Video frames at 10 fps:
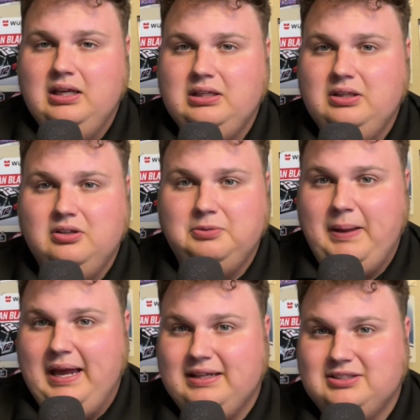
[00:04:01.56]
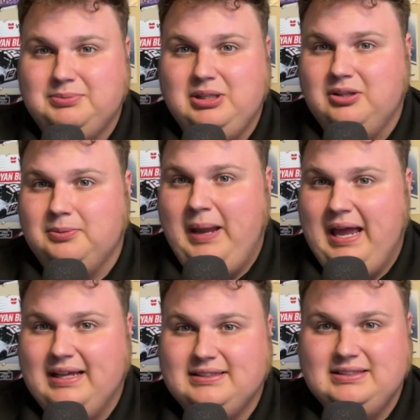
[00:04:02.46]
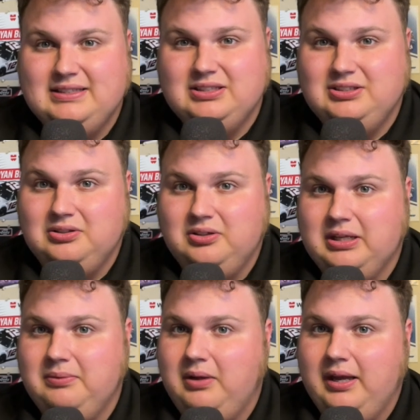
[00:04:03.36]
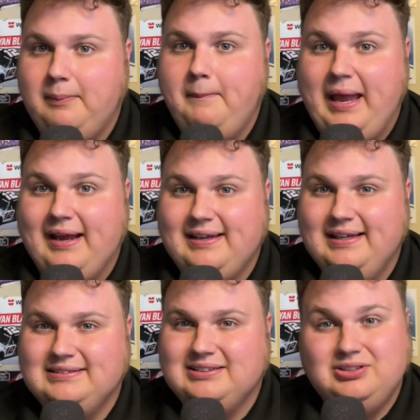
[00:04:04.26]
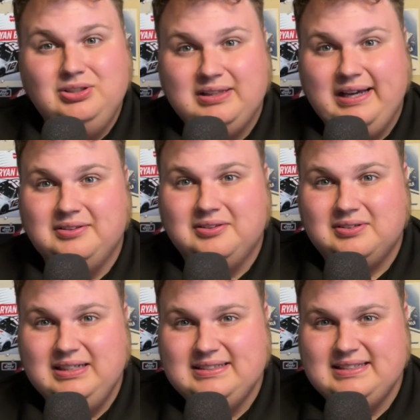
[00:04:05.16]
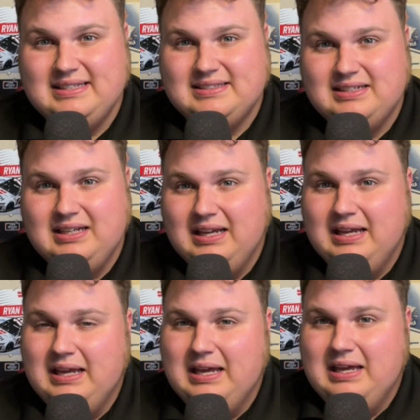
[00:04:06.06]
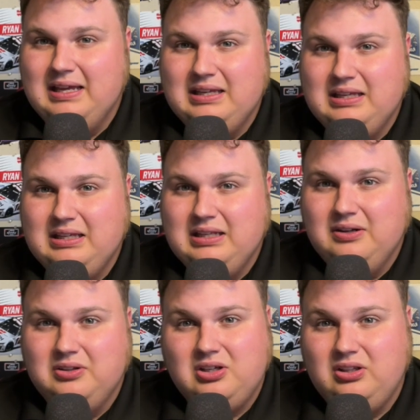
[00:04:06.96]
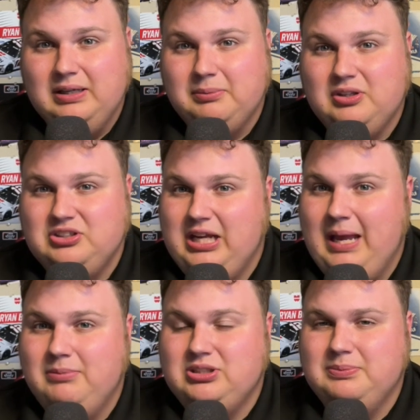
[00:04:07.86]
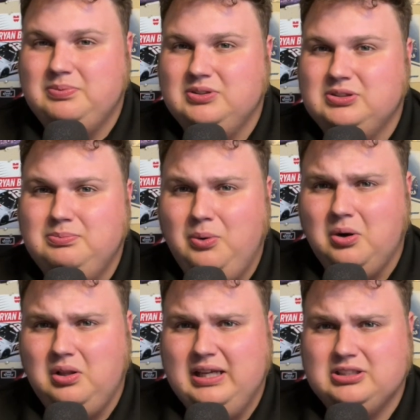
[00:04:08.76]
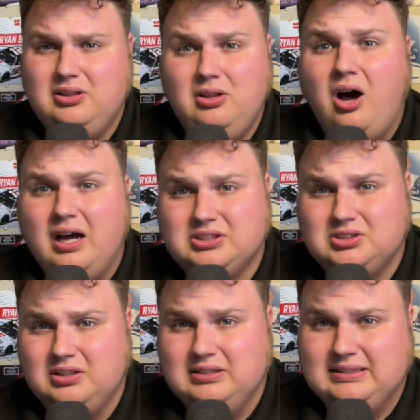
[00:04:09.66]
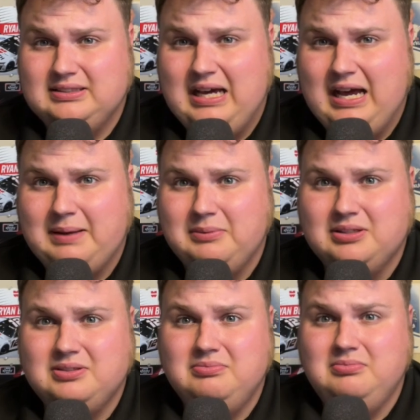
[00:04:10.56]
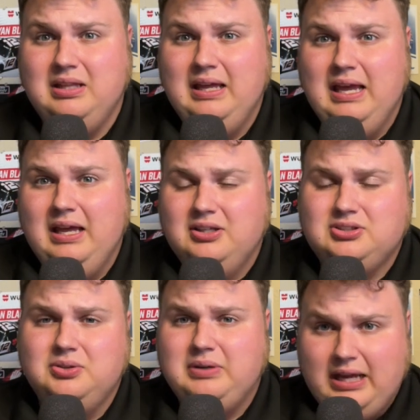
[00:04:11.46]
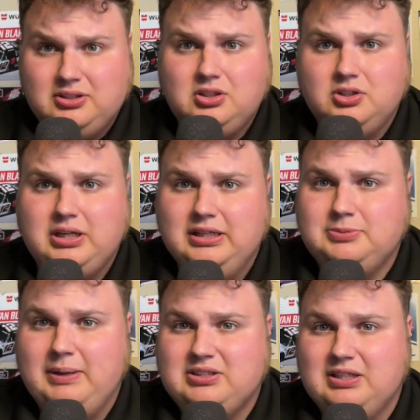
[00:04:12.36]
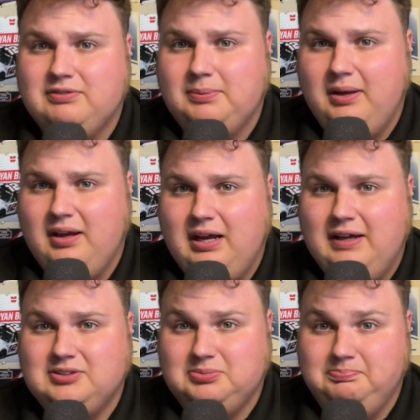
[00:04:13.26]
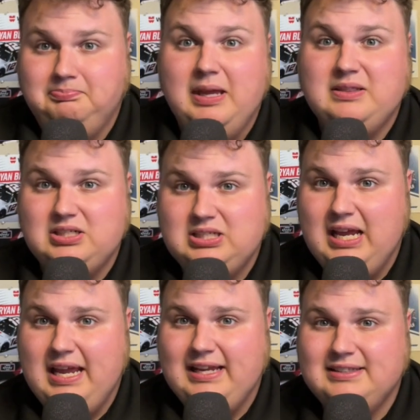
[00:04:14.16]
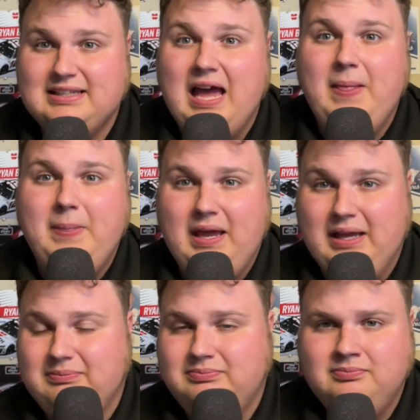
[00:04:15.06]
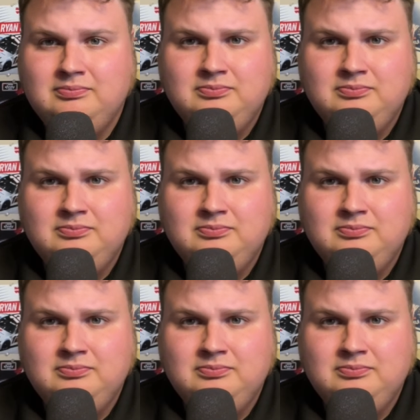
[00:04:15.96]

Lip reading: You look back at some of the other past seasons, you look at like Matt Kenseth's 2003 season, you know, the glimmer of the championship was more or less lost during this time. So NASCAR trying to spice it up with the playoffs, made the chase, and then